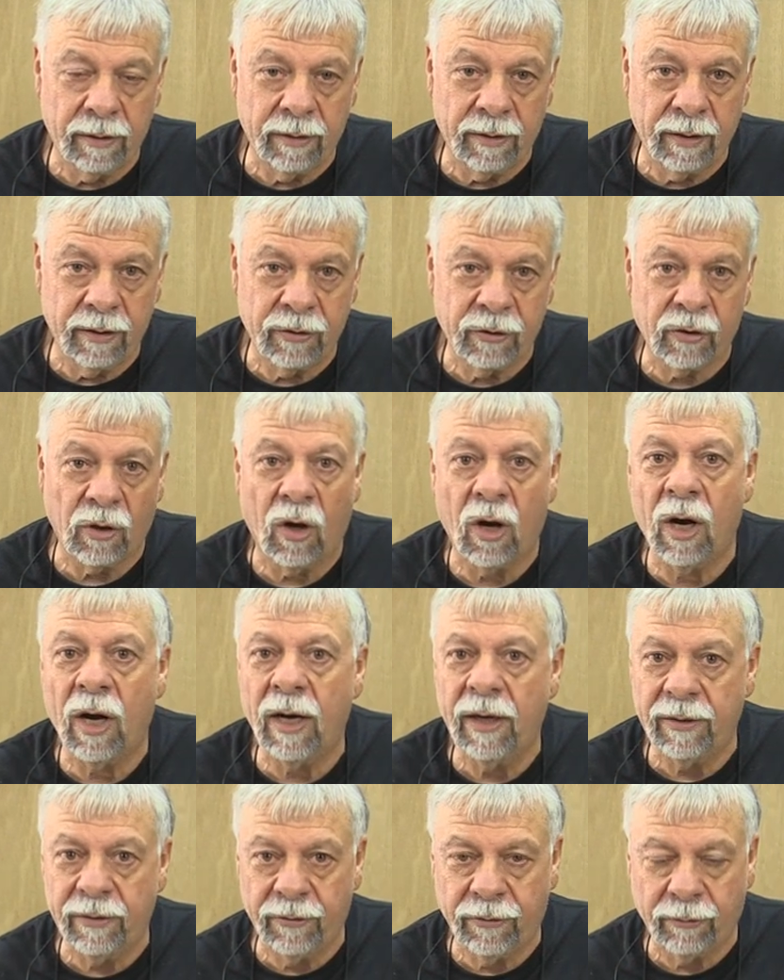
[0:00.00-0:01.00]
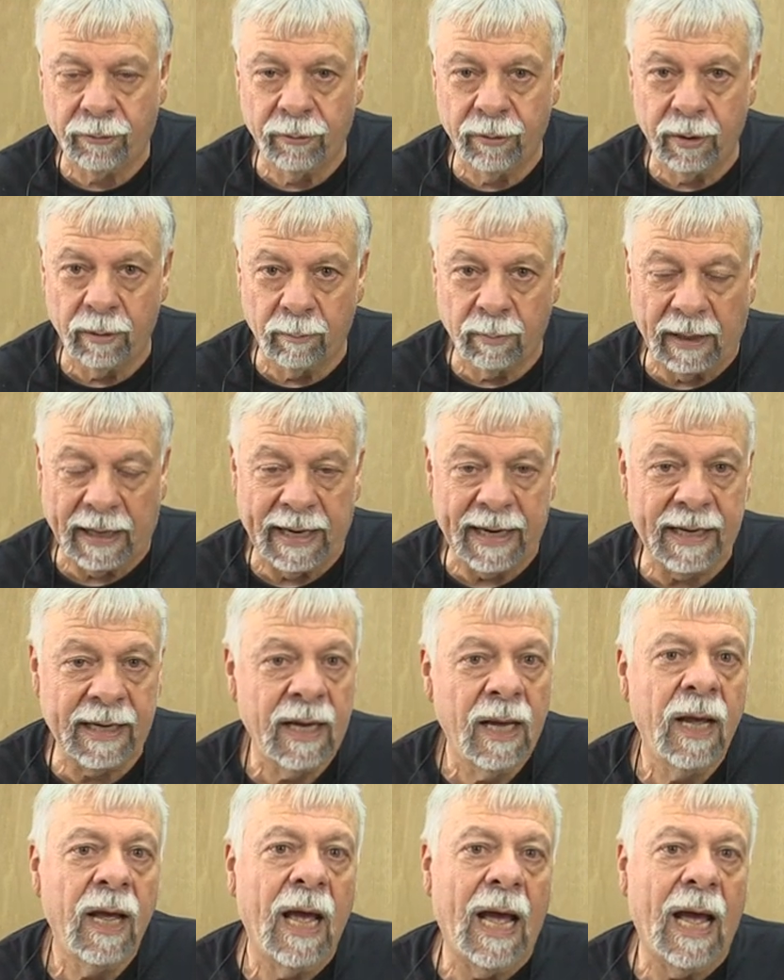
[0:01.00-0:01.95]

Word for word: the saw and through the blade,